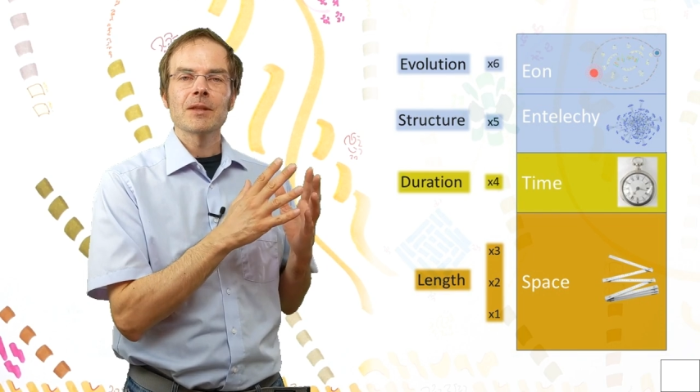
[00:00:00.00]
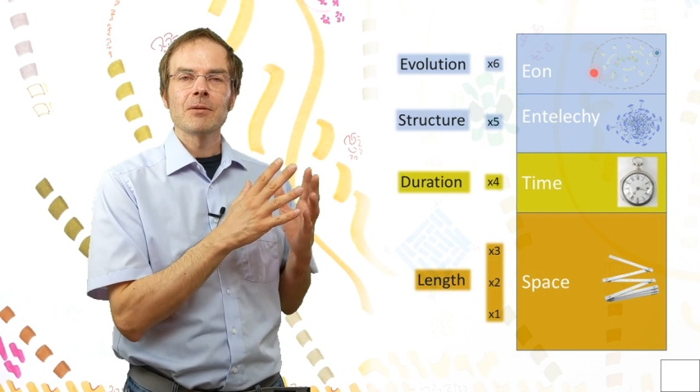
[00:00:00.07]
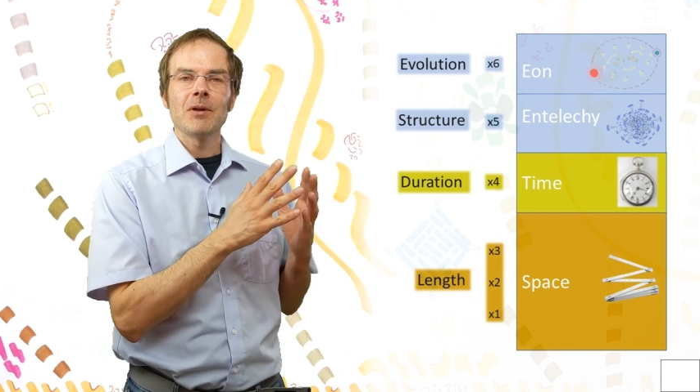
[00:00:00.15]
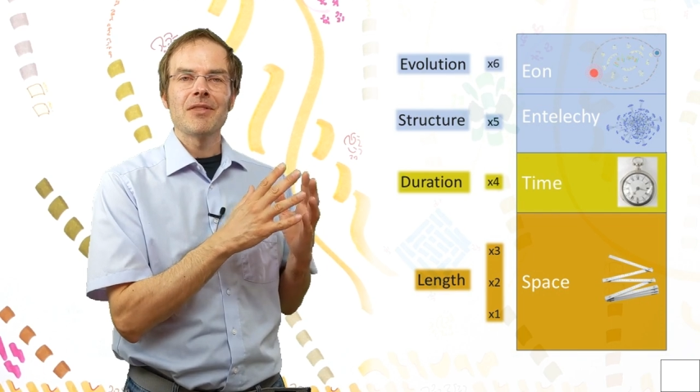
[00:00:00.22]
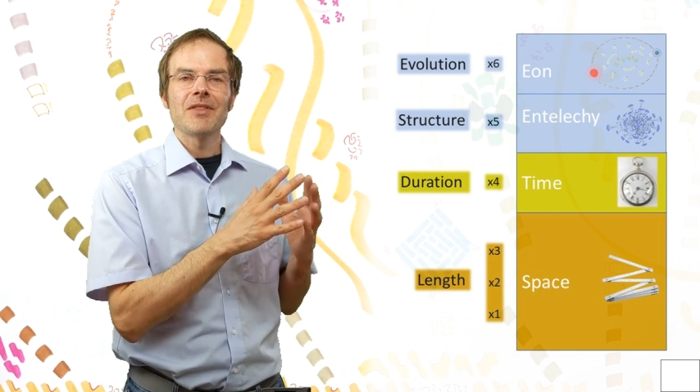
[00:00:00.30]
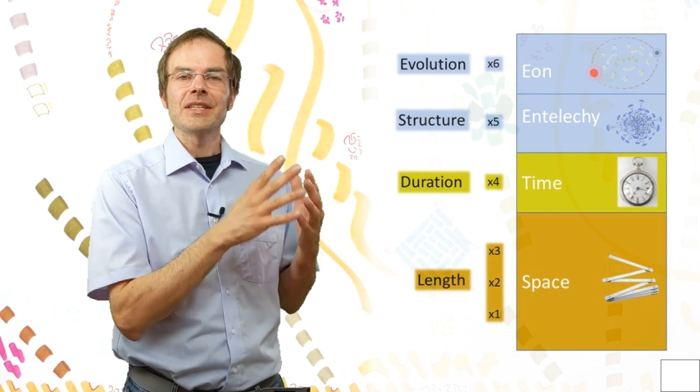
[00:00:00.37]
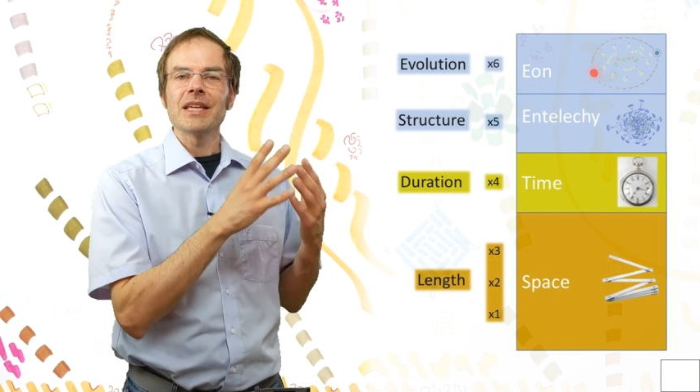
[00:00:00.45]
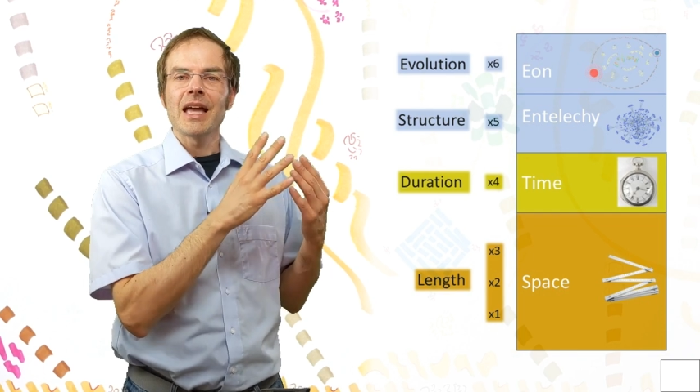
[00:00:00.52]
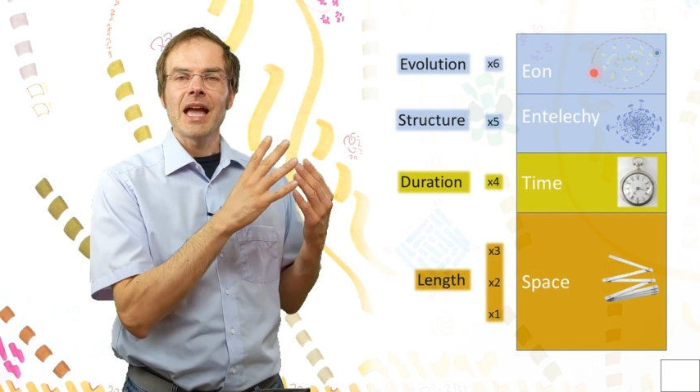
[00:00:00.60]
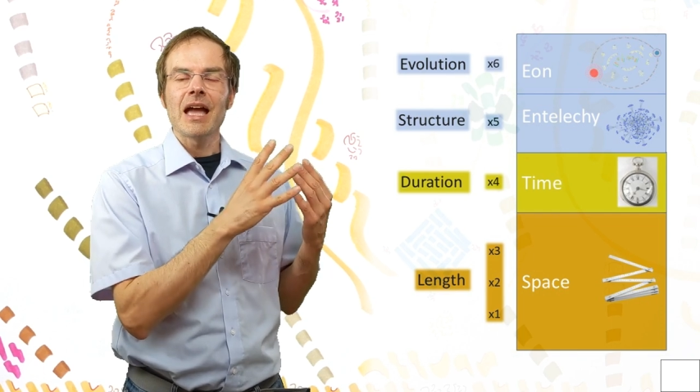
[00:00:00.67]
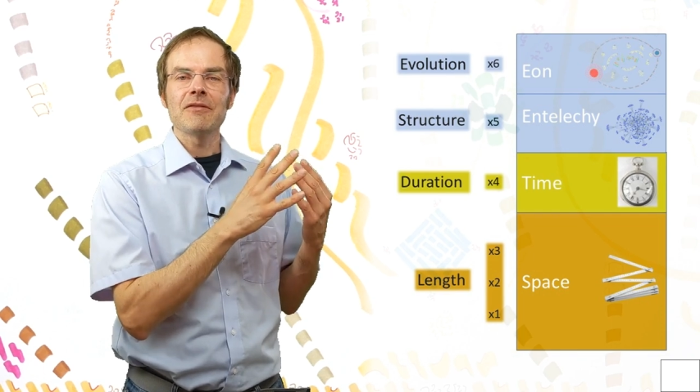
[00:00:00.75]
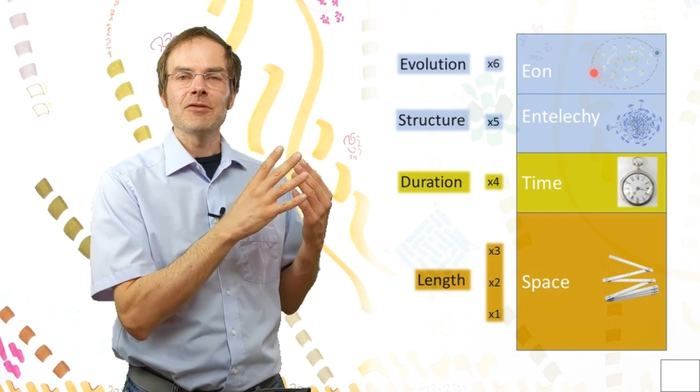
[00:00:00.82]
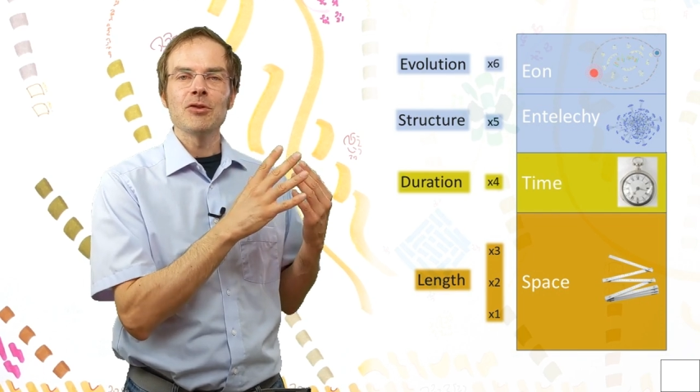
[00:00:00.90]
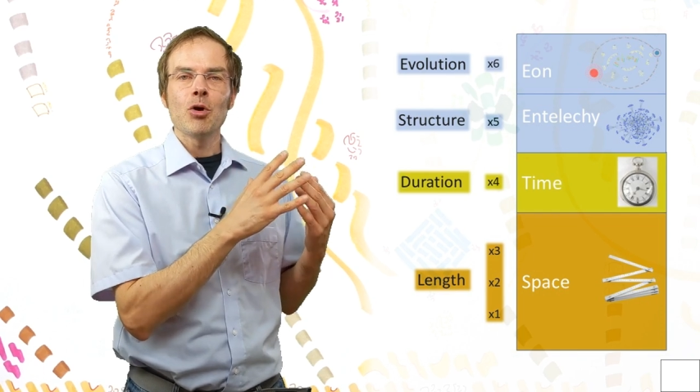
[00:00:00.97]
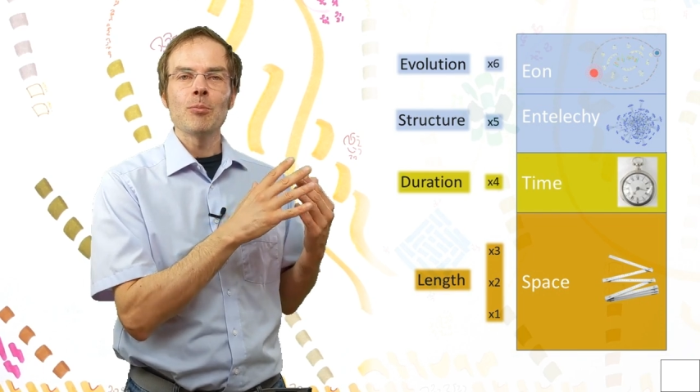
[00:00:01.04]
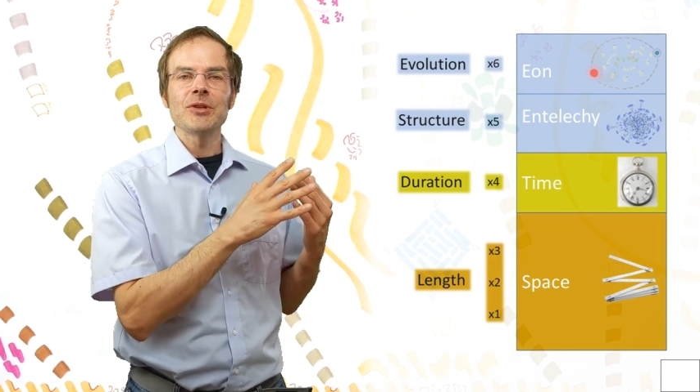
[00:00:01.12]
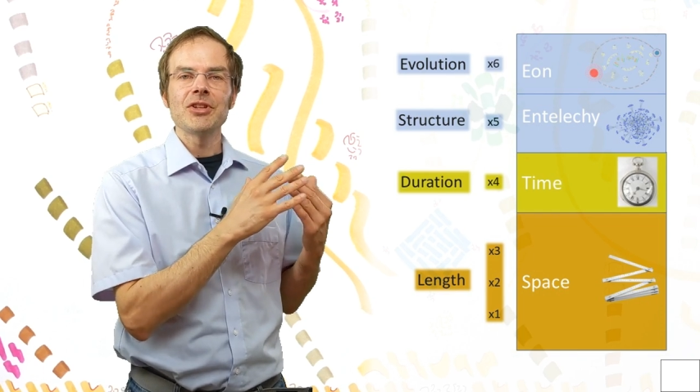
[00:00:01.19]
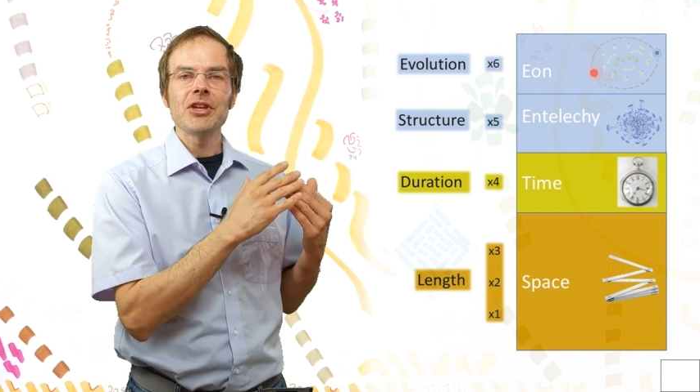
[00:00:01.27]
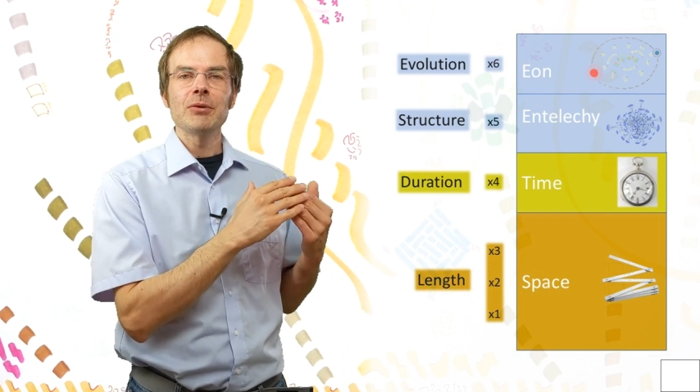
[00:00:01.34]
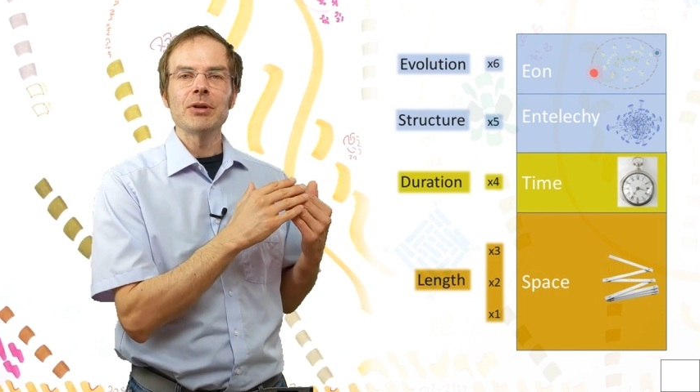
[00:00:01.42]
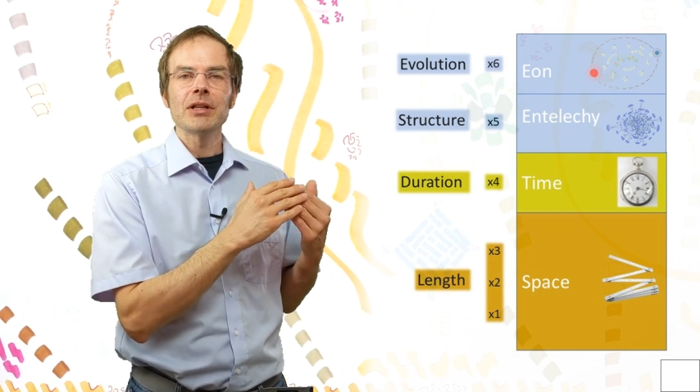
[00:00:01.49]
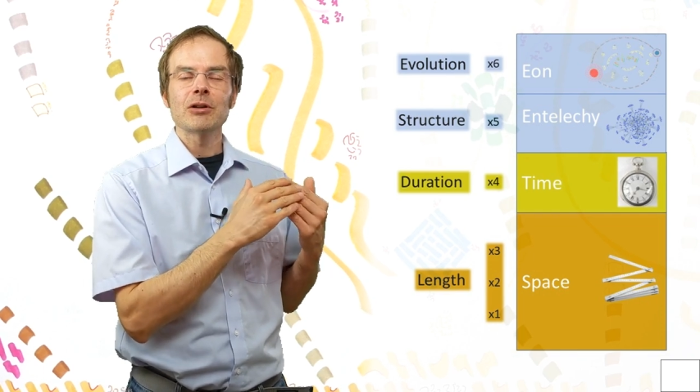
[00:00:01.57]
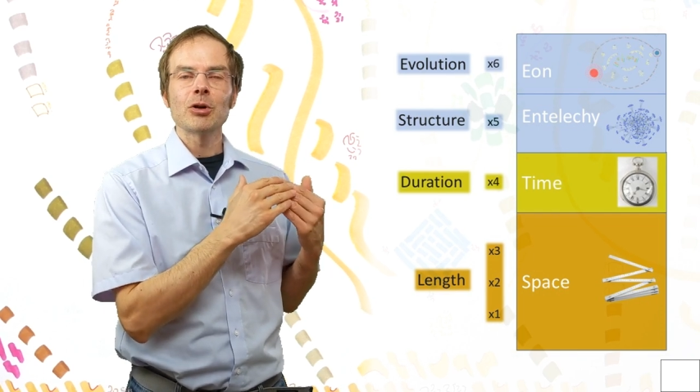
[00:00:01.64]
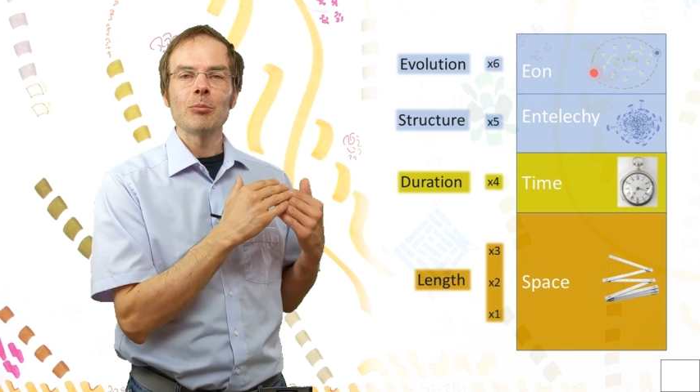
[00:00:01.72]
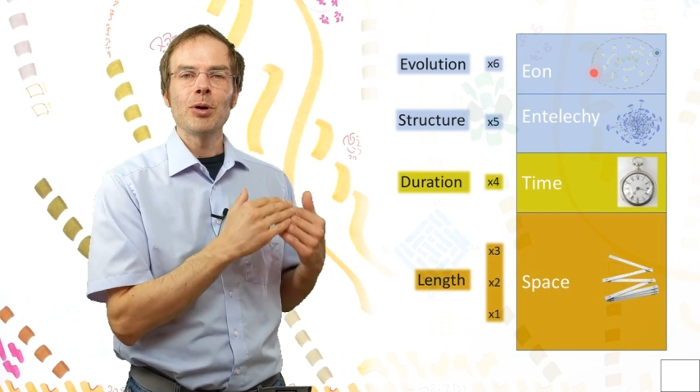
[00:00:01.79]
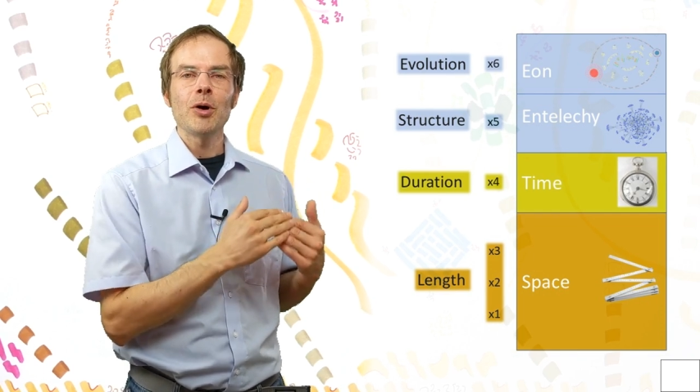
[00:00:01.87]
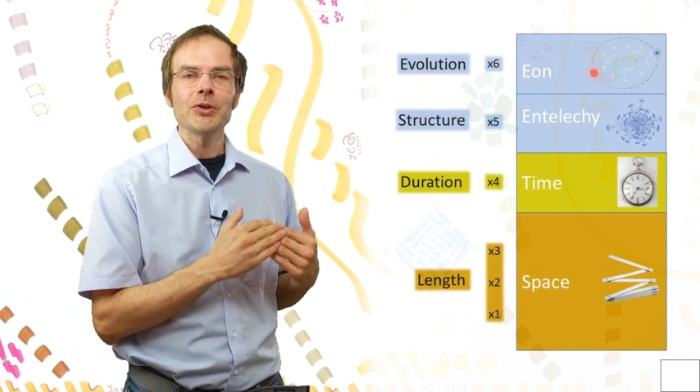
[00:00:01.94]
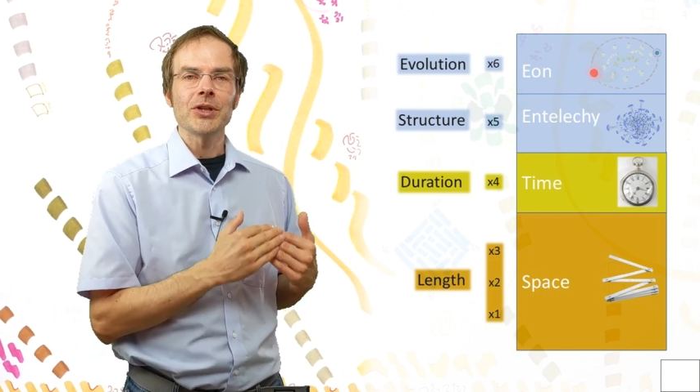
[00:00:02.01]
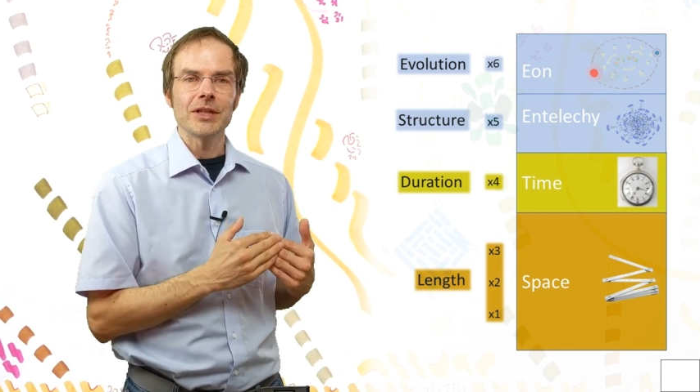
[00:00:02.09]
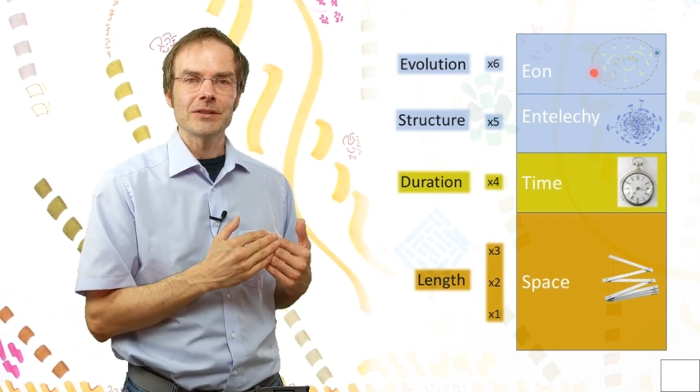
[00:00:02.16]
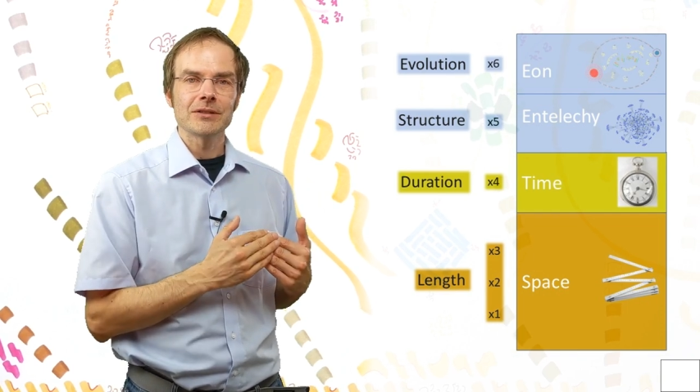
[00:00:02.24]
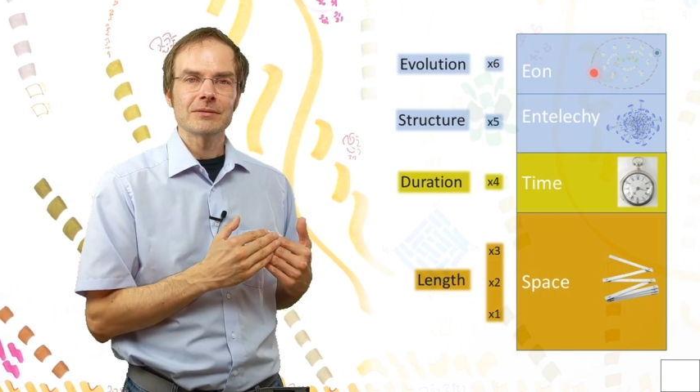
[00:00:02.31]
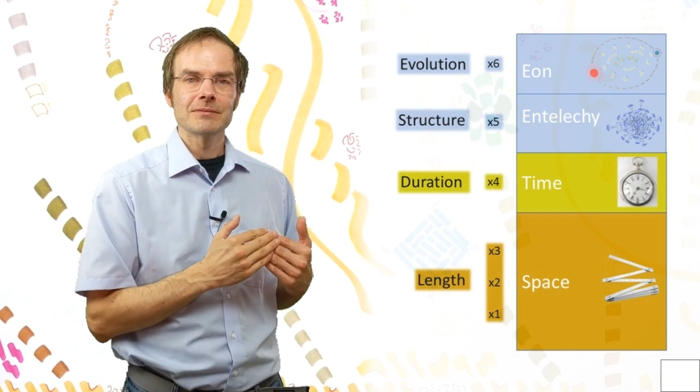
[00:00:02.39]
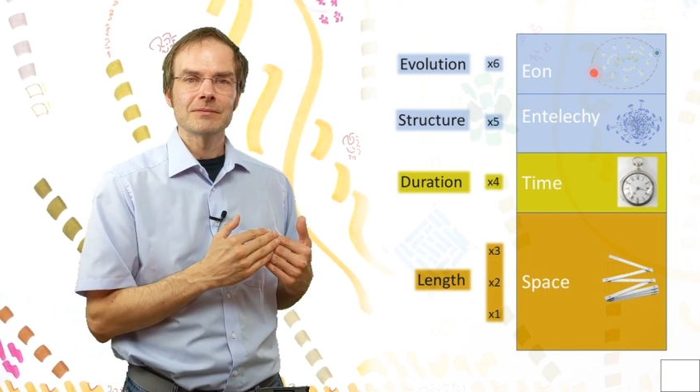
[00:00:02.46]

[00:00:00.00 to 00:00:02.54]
well, that have no material component.